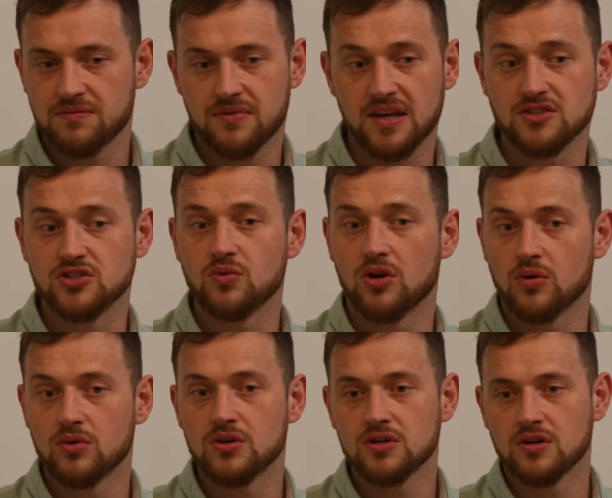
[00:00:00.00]
things you want to
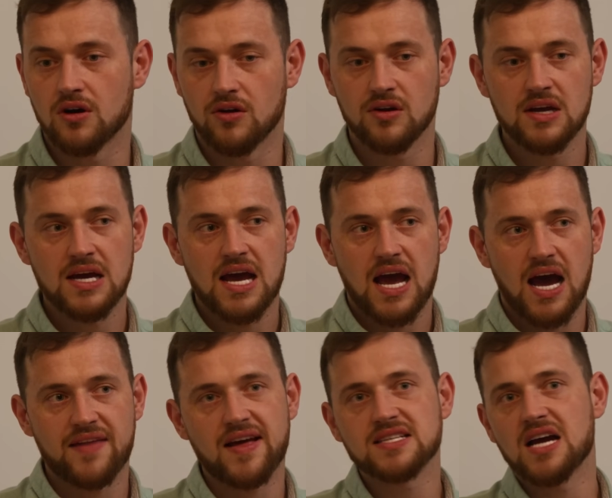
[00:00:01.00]
work on.
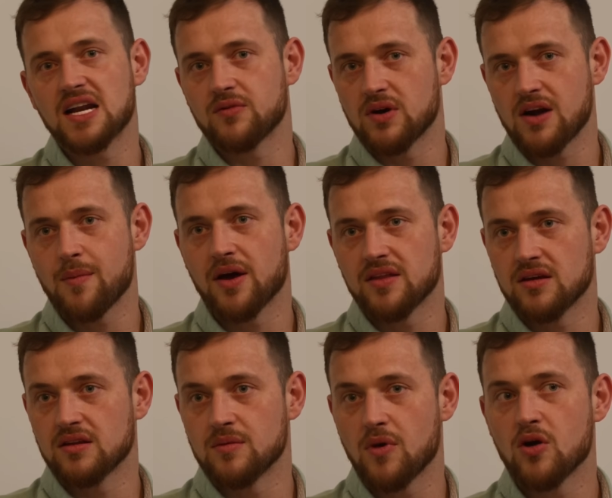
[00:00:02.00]
And that's kind of where I'm
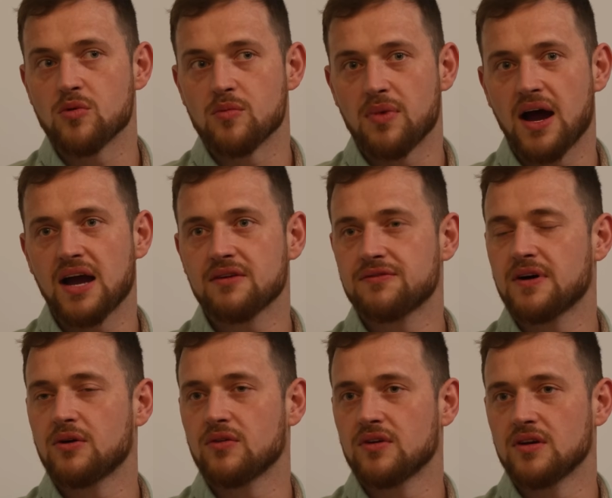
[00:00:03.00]
at the moment, but I
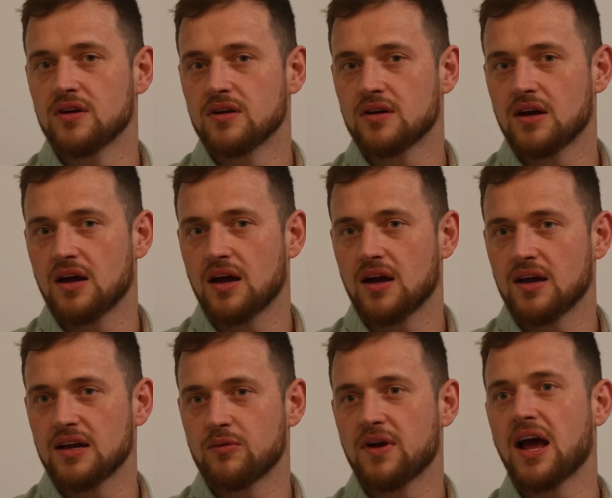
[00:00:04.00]
felt that
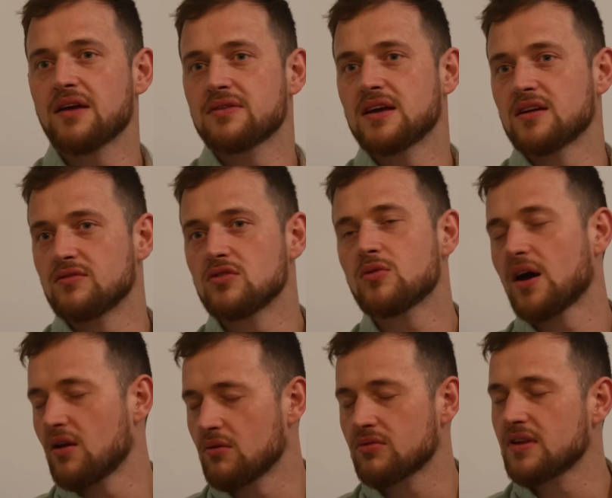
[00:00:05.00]
when I think of you, I
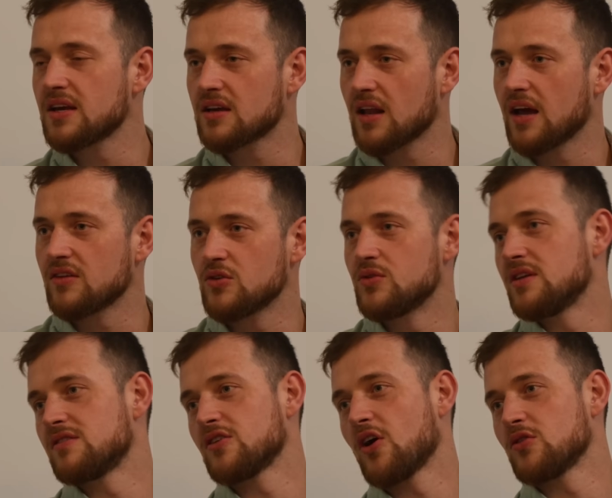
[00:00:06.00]
don't think like you
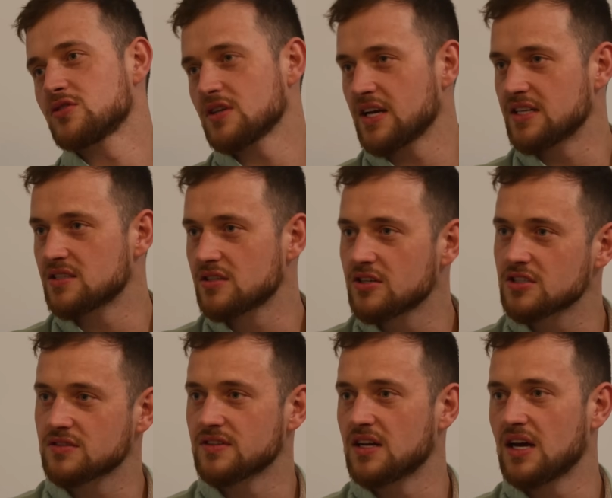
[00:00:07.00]
need to go in
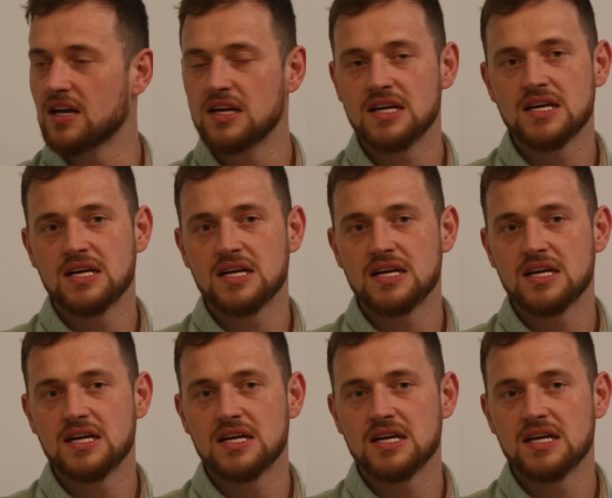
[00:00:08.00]
search for that.